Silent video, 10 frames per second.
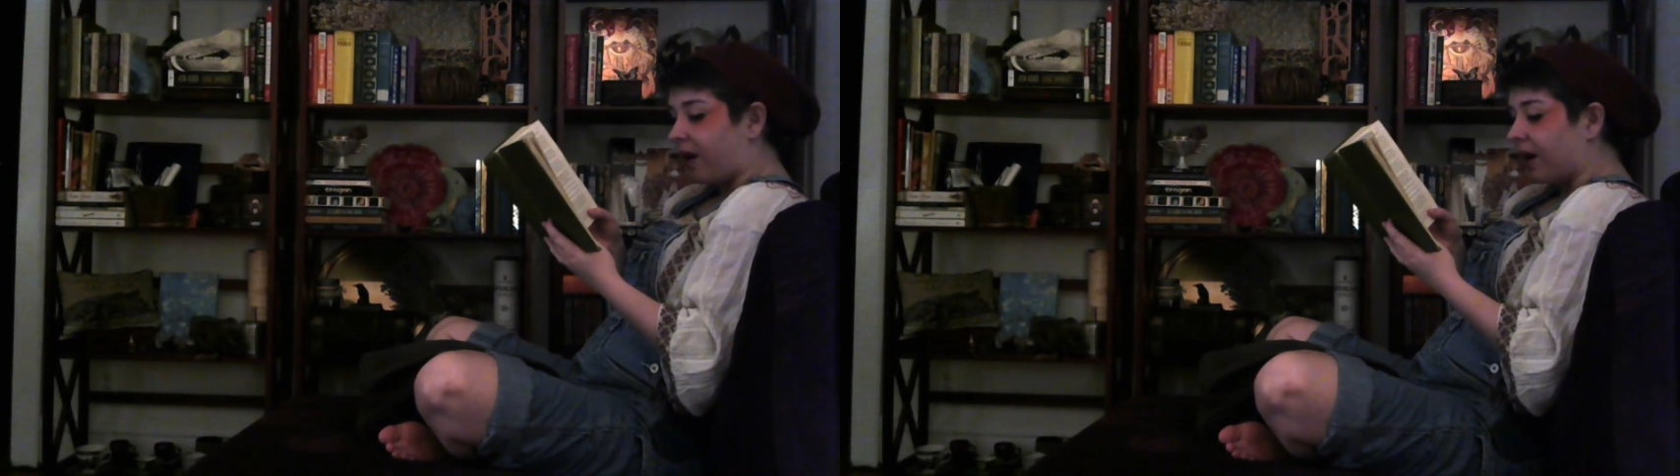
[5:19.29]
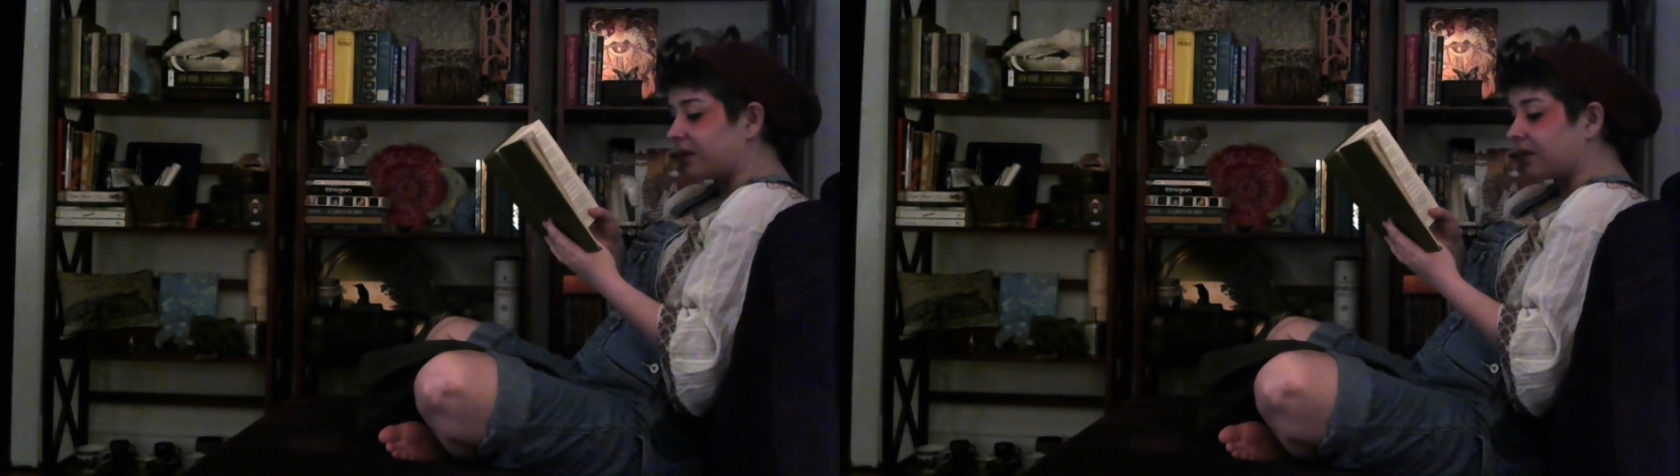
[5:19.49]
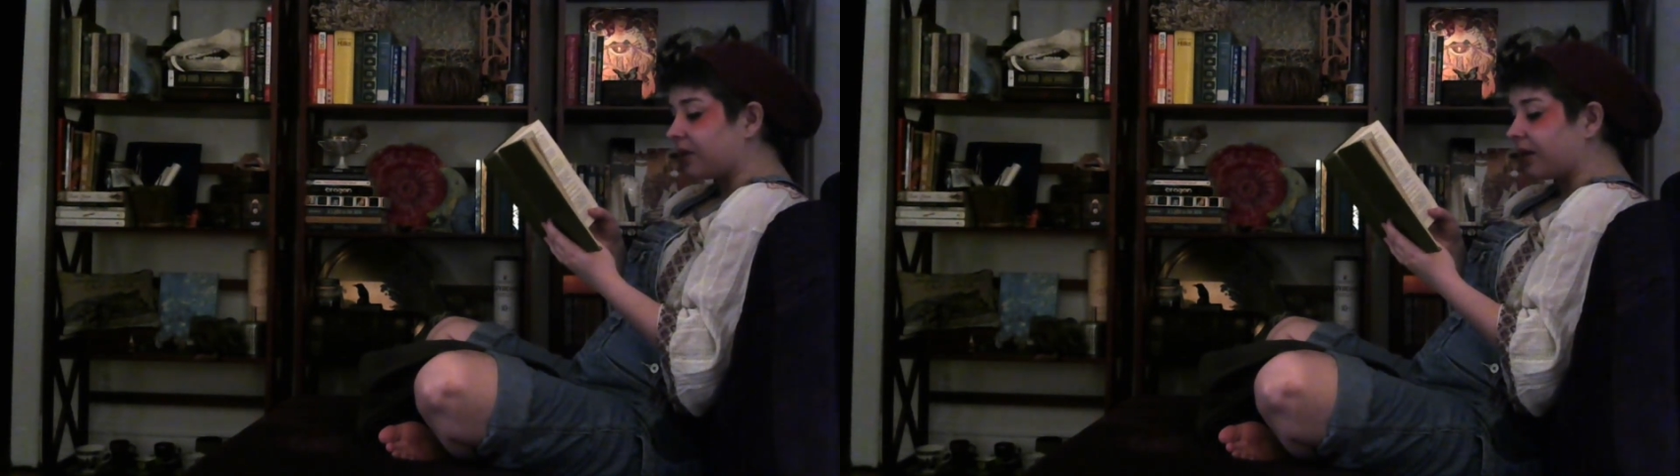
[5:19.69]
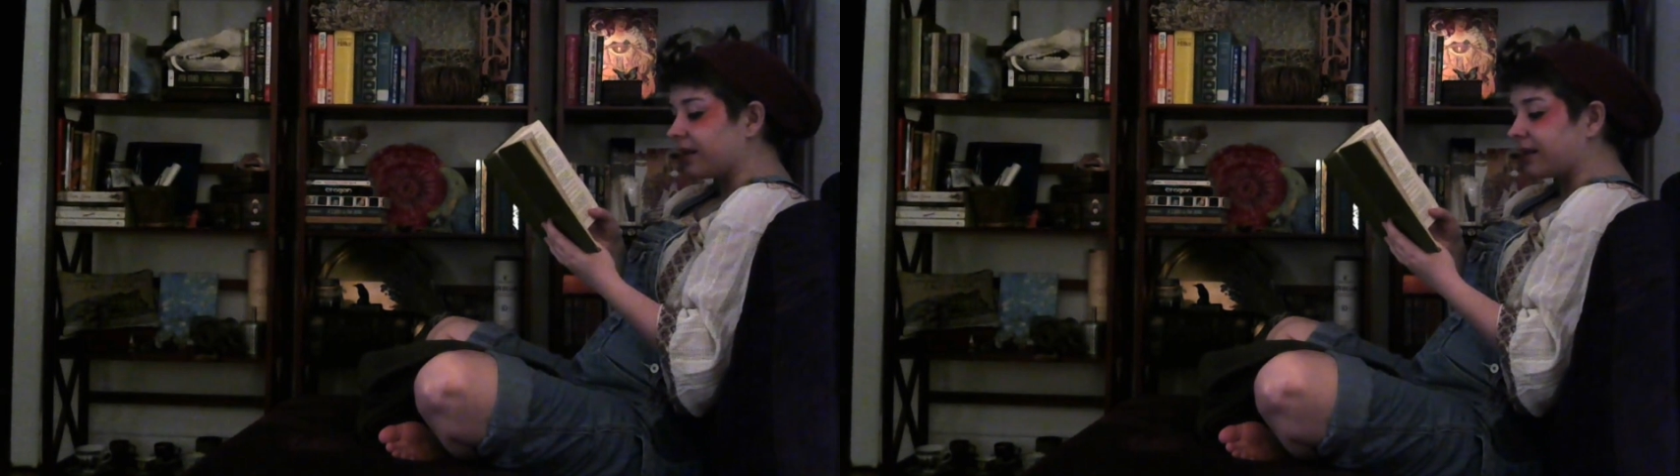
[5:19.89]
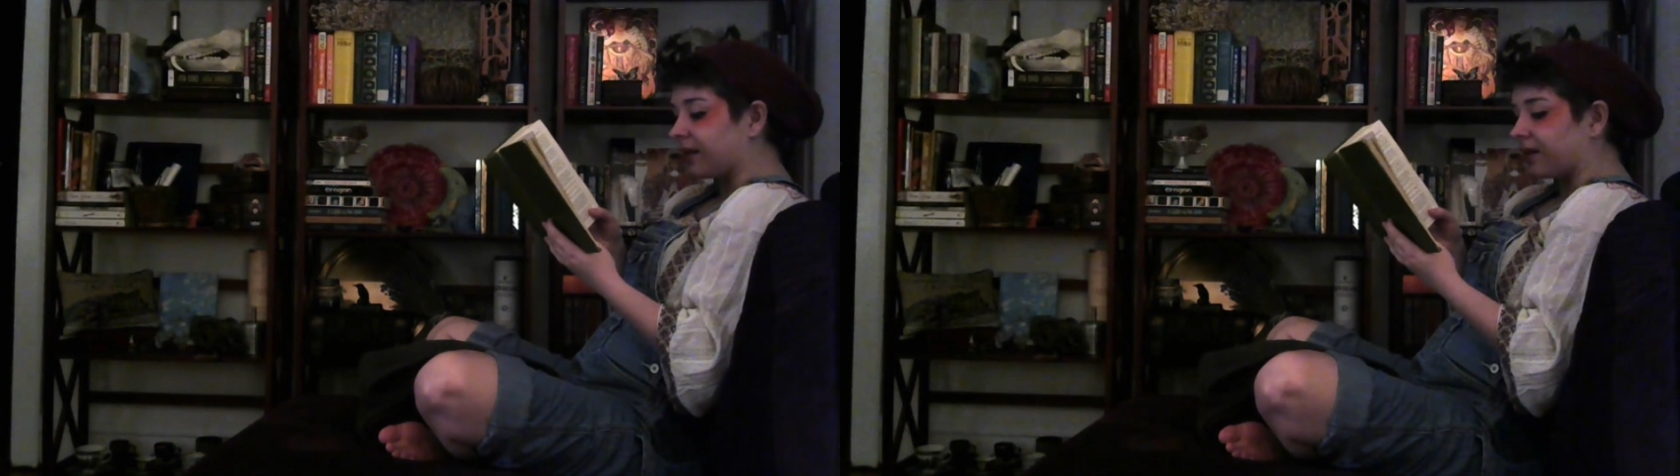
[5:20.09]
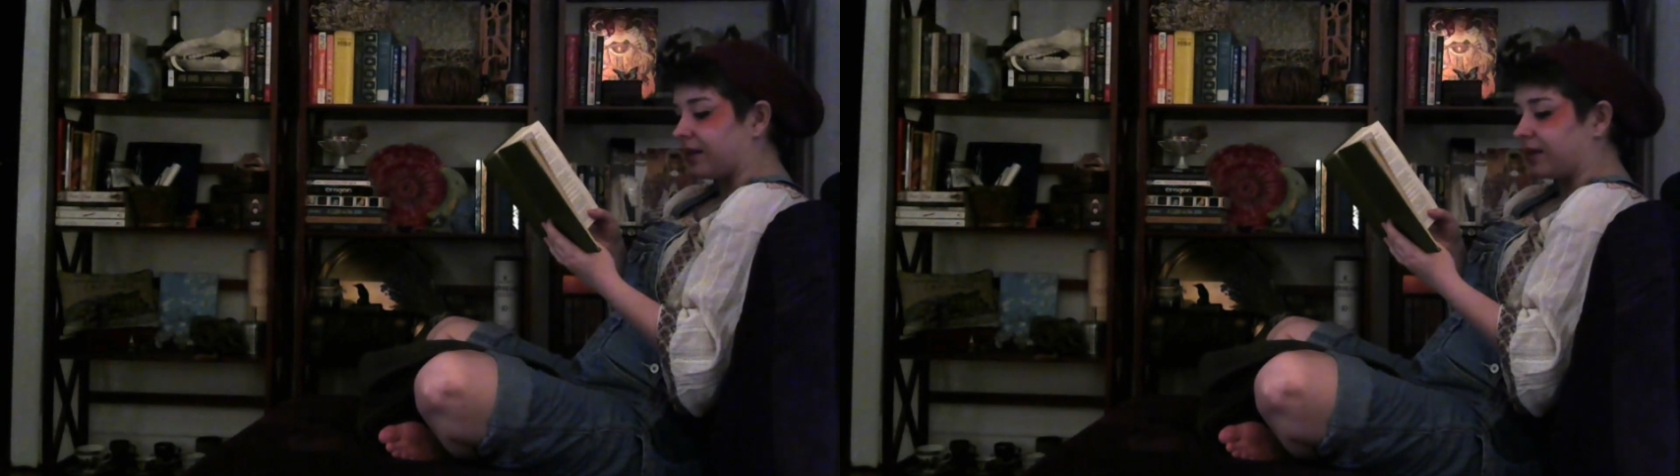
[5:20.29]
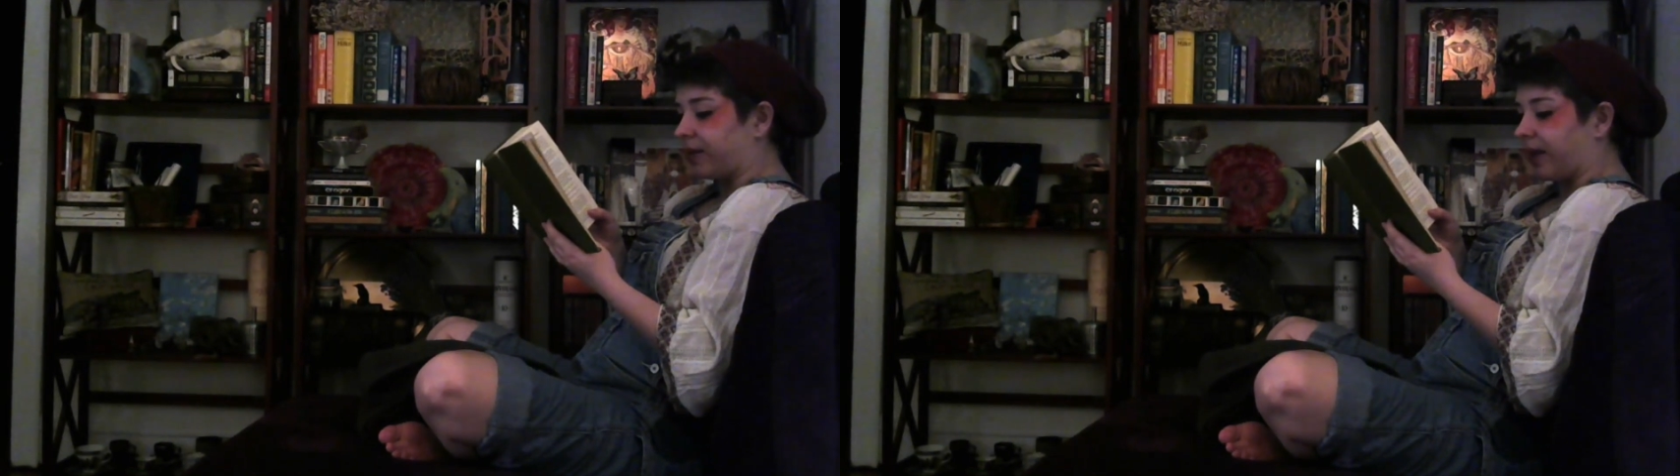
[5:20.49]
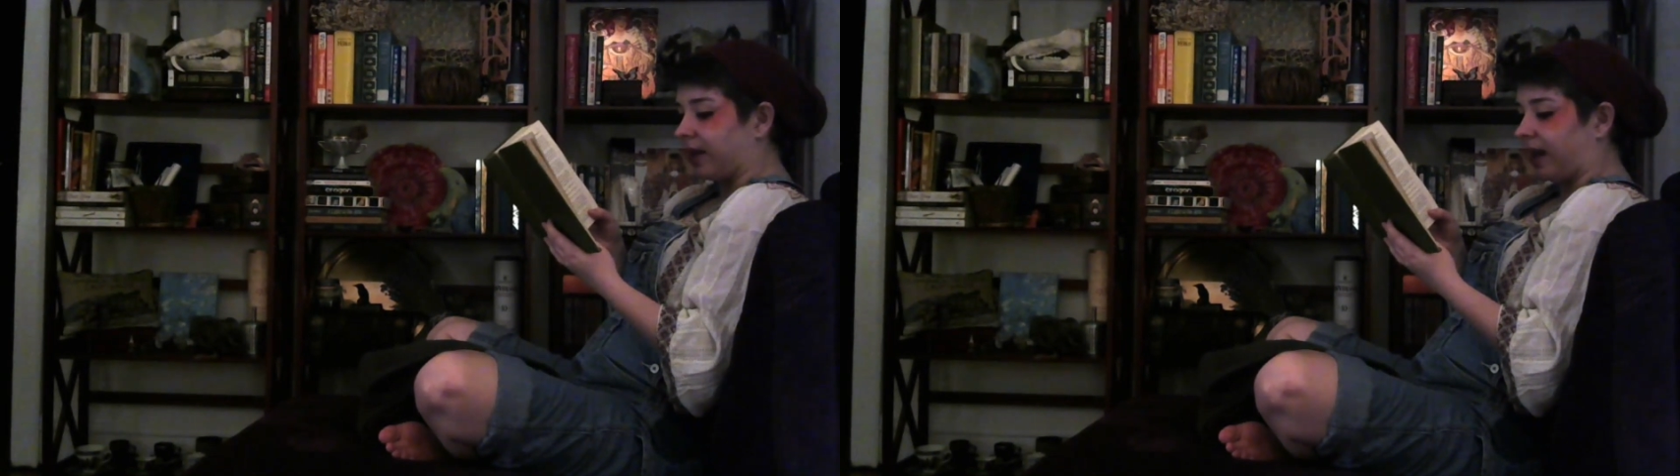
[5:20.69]
Hansel took his little sister
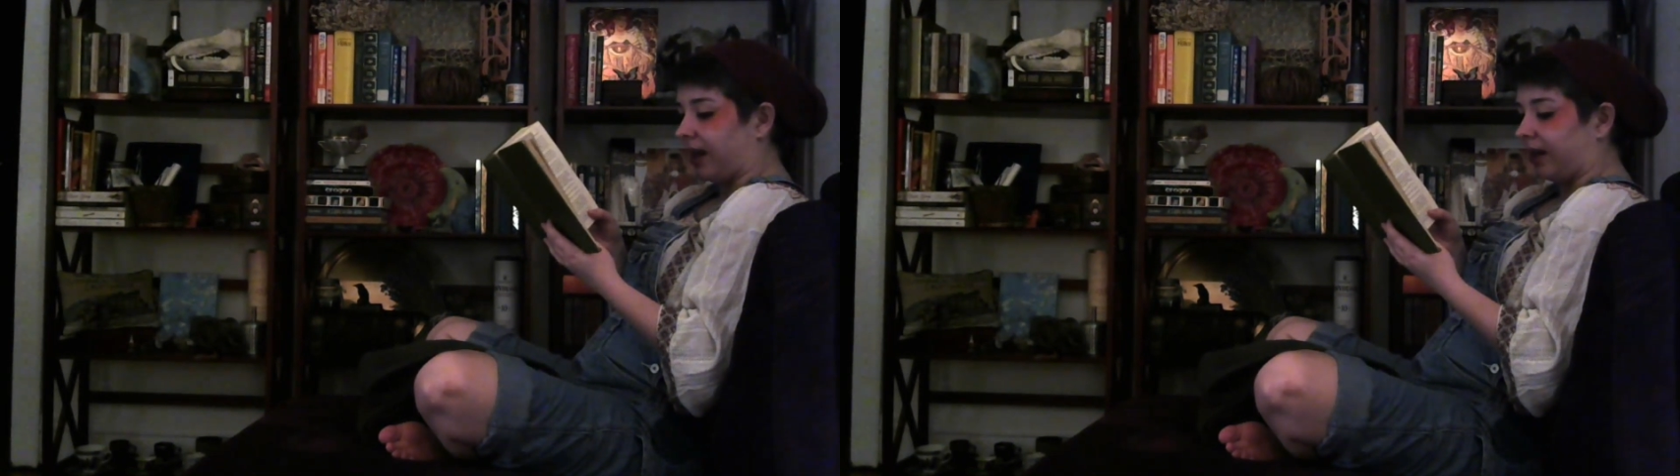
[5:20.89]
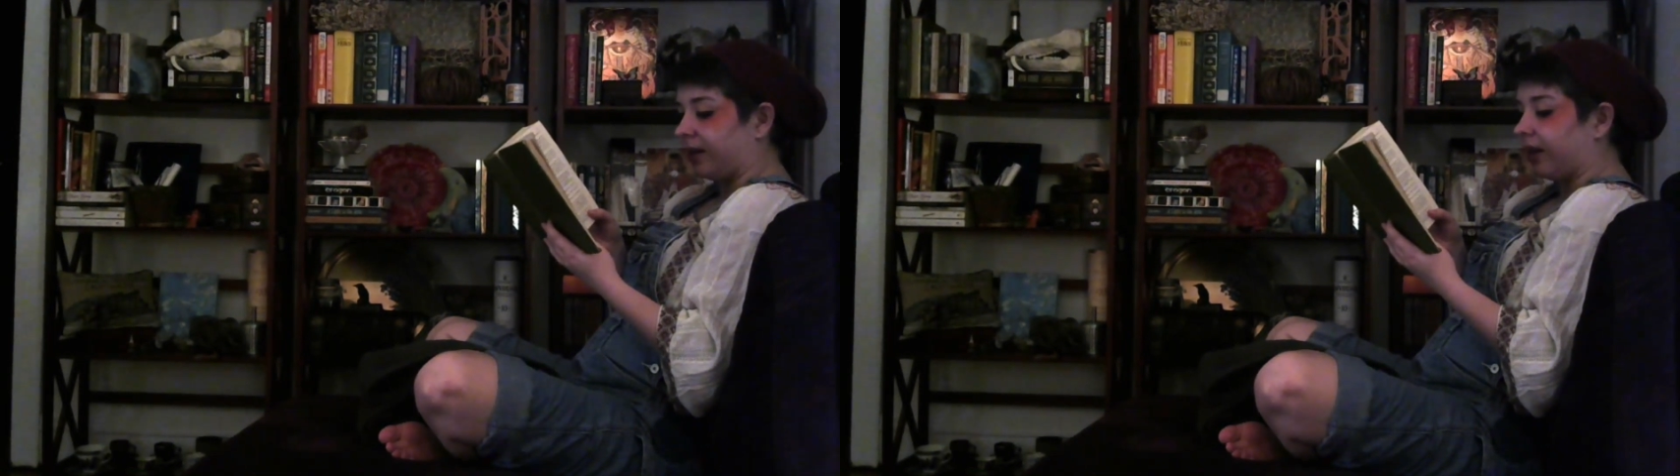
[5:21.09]
by the hand